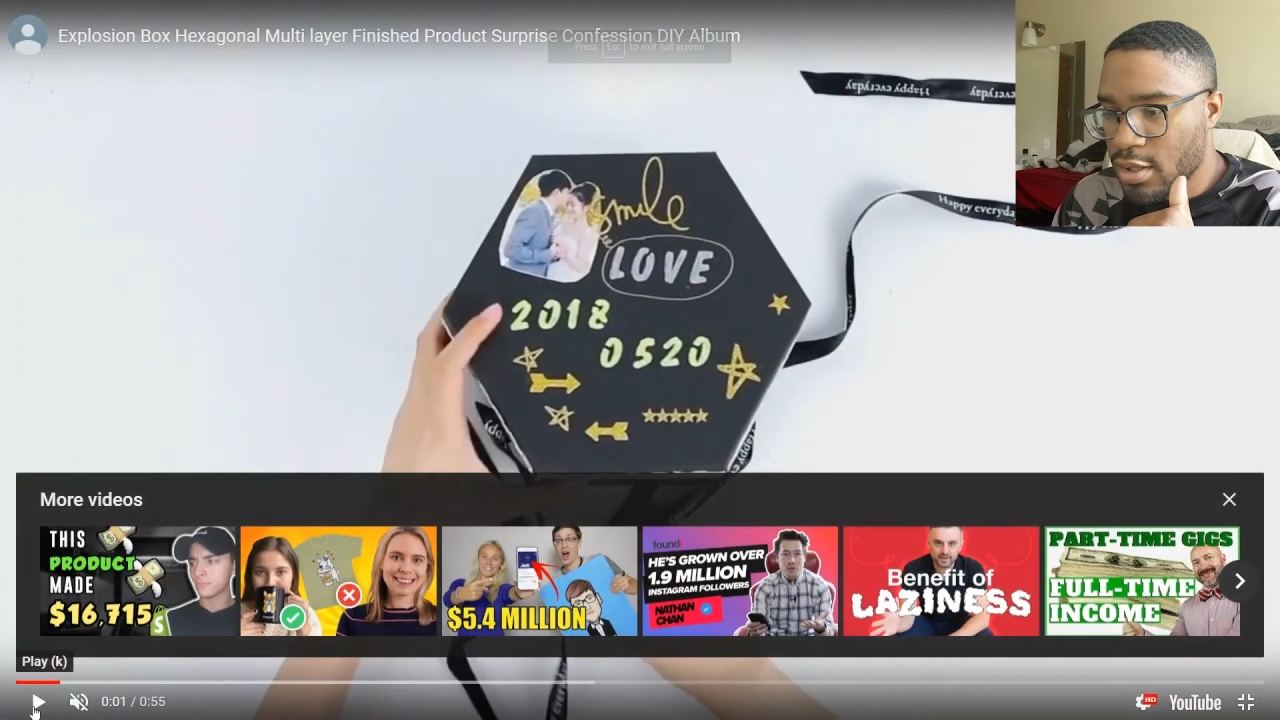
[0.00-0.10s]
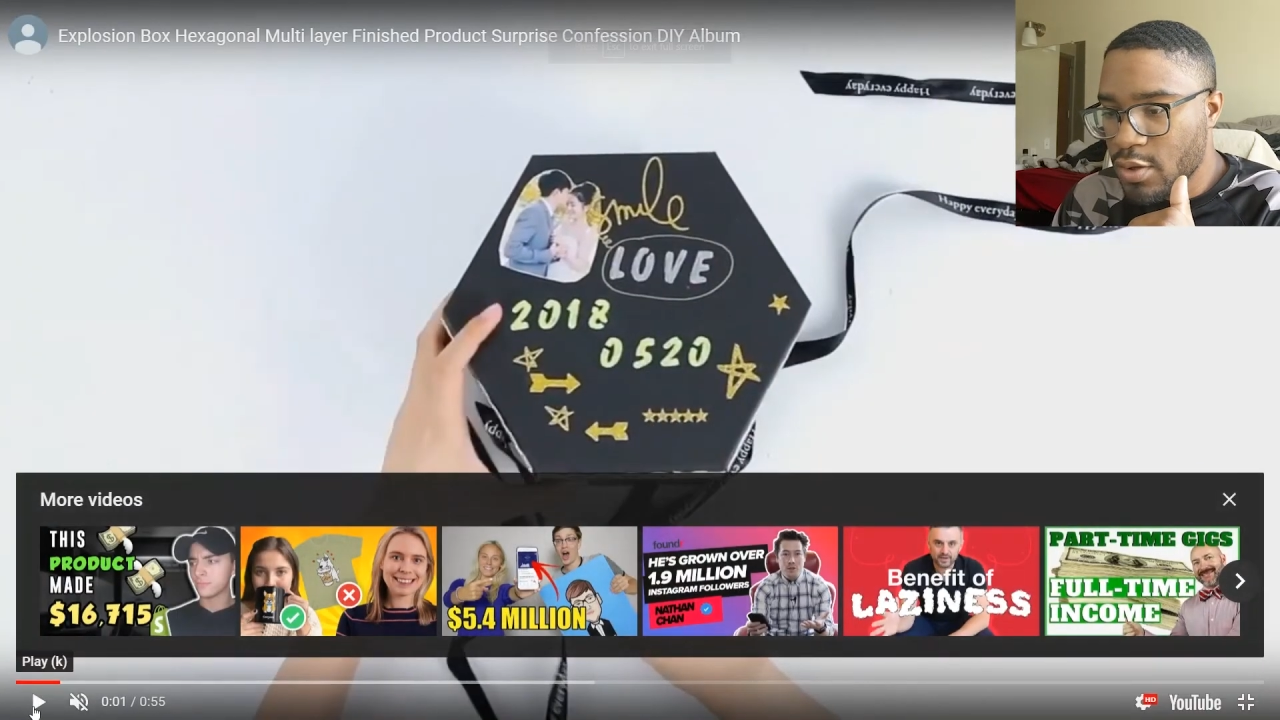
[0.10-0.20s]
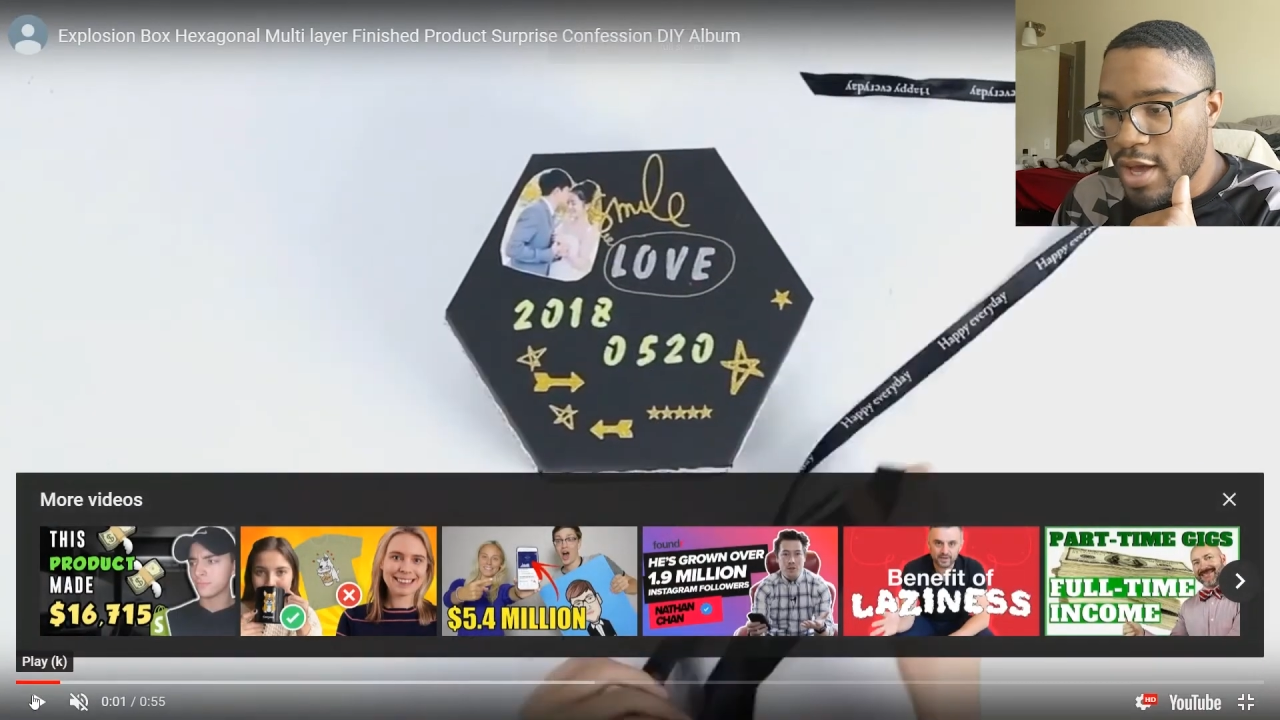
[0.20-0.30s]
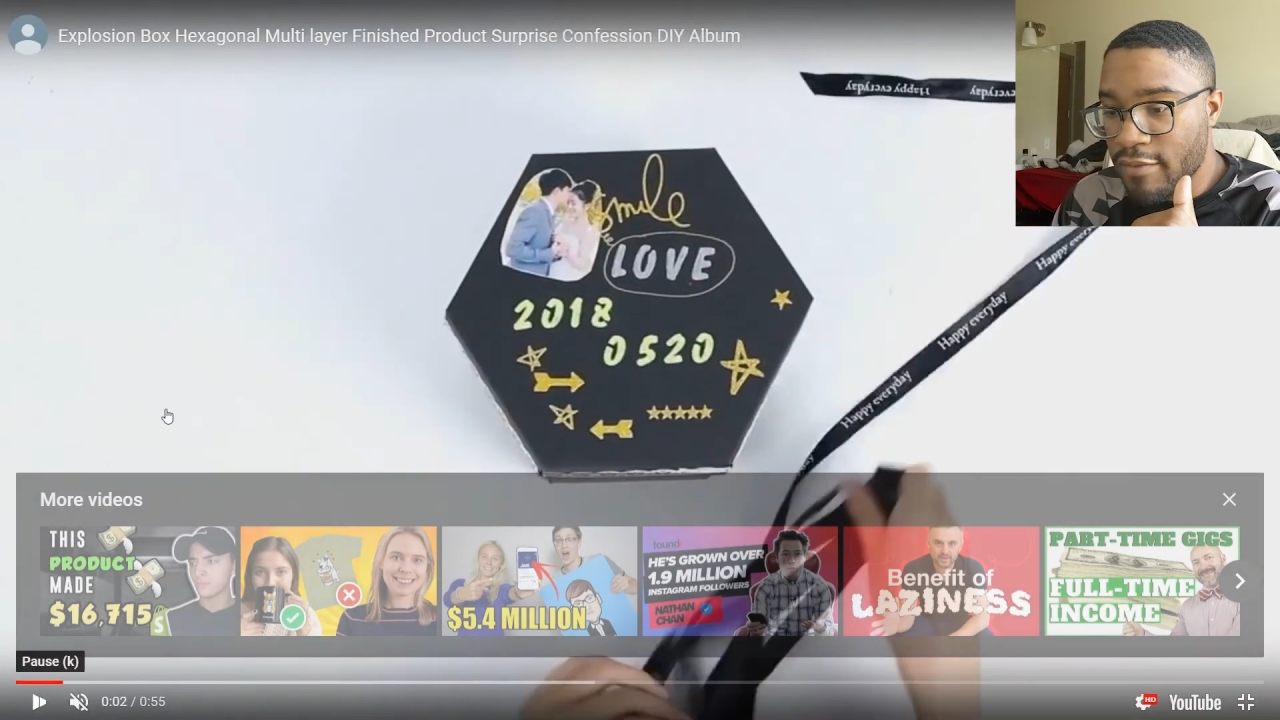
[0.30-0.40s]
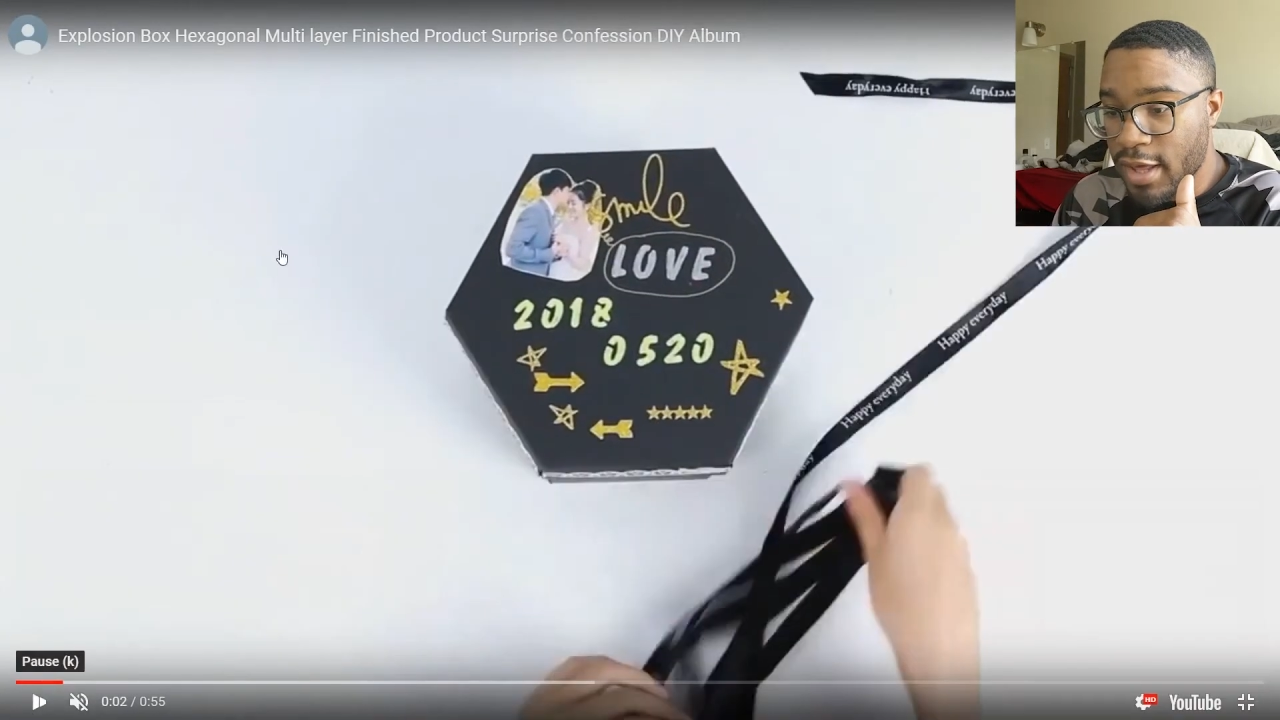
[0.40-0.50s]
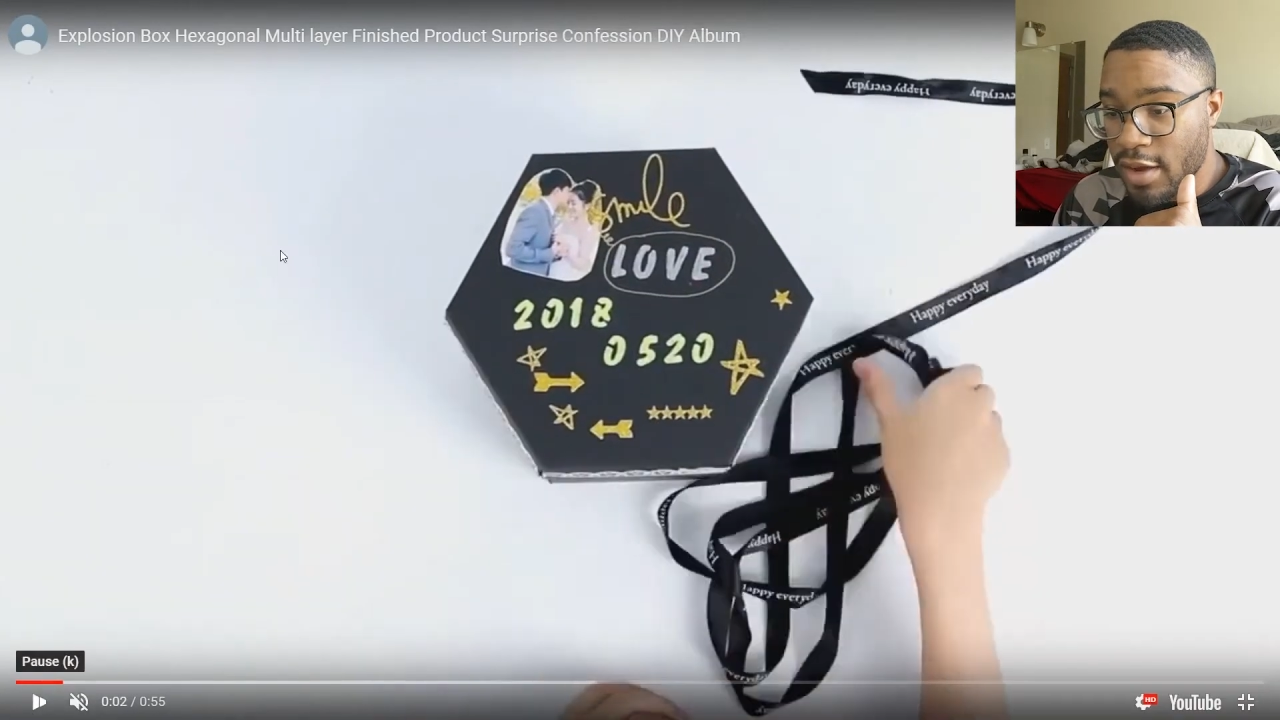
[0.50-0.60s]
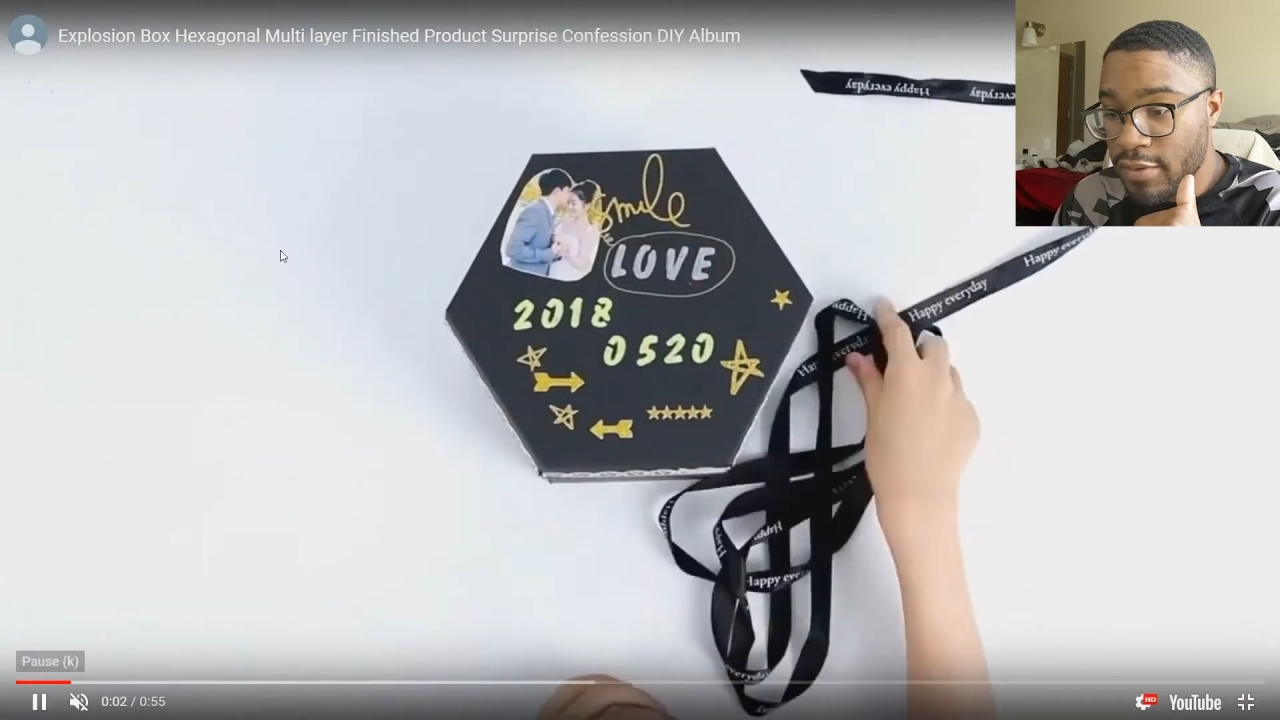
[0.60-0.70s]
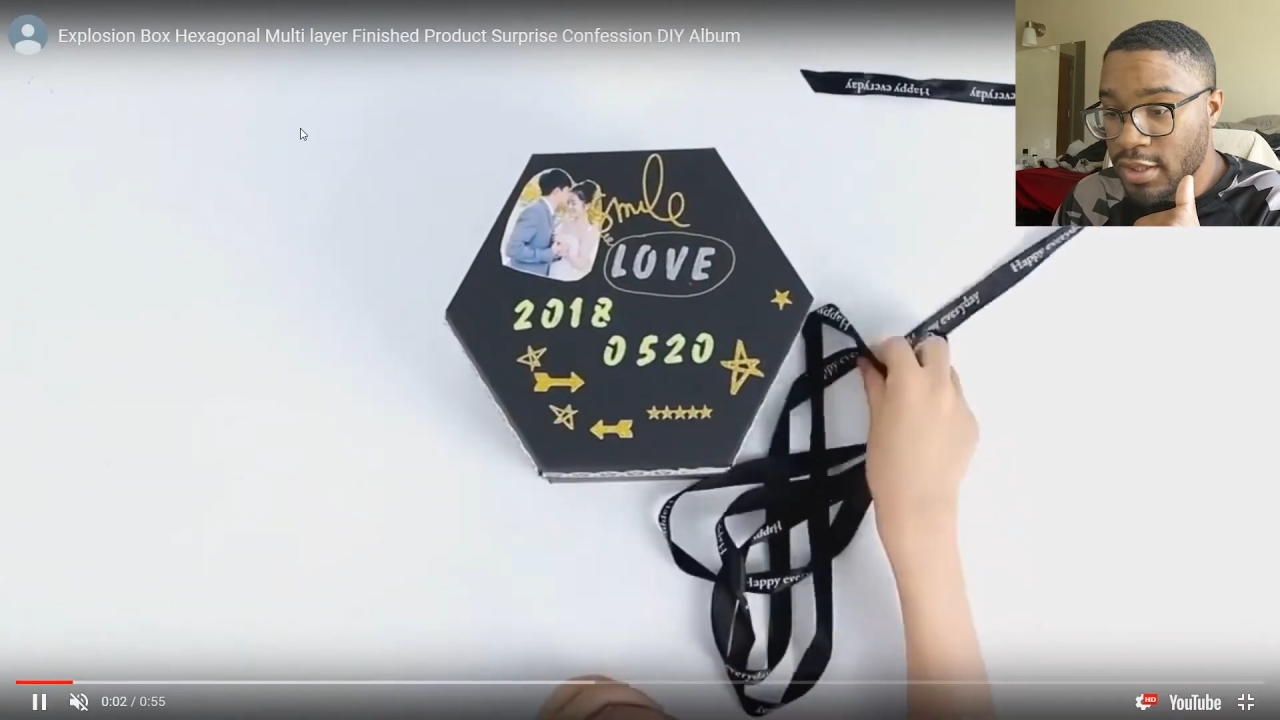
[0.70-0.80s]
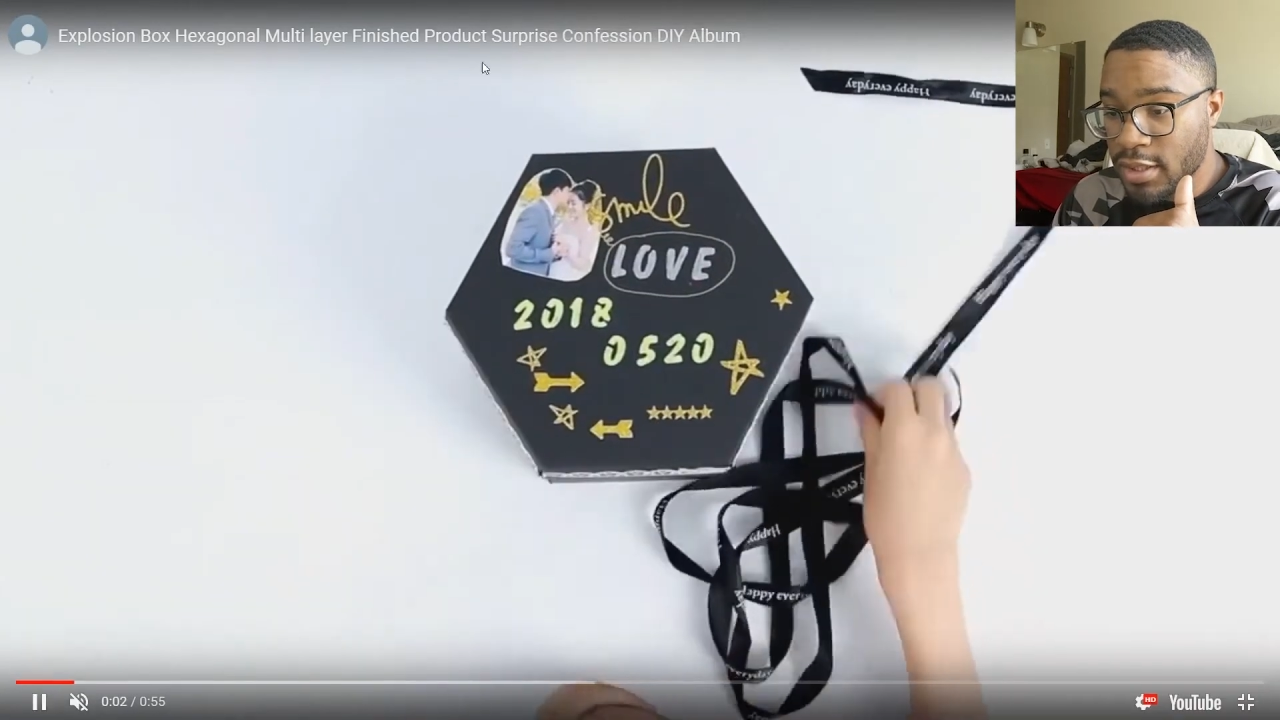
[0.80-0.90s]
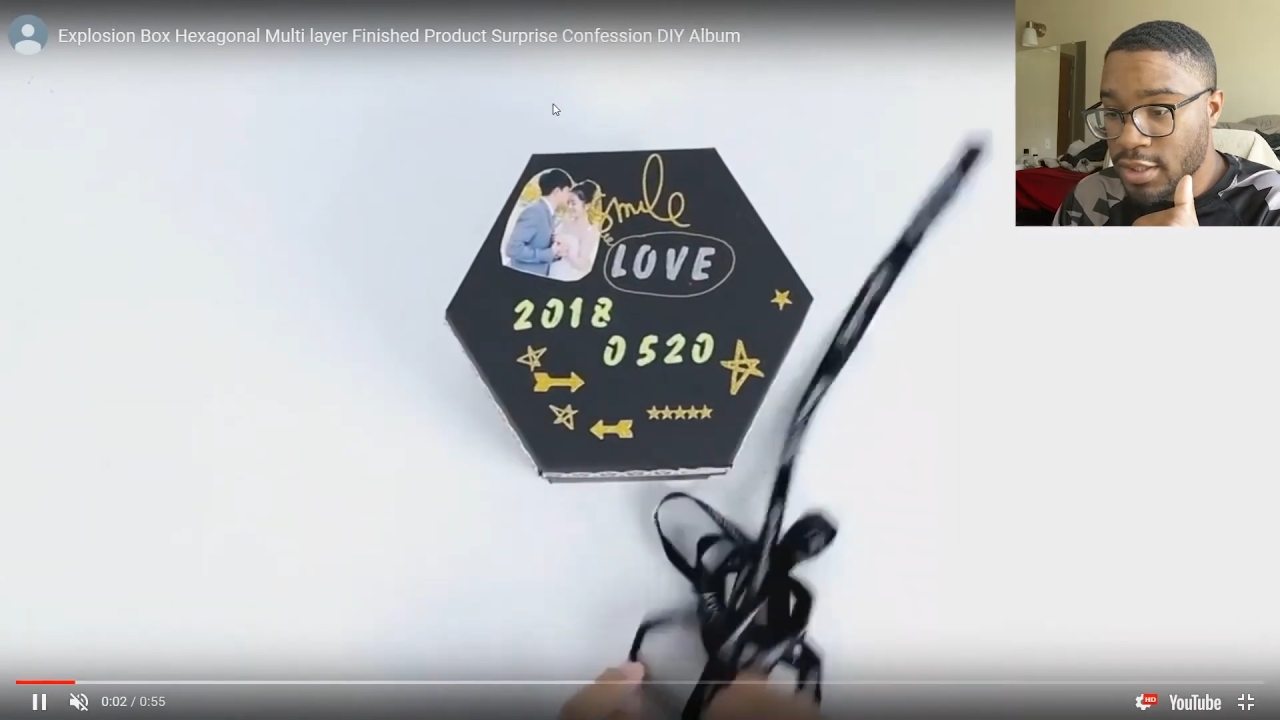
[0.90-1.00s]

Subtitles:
You have everything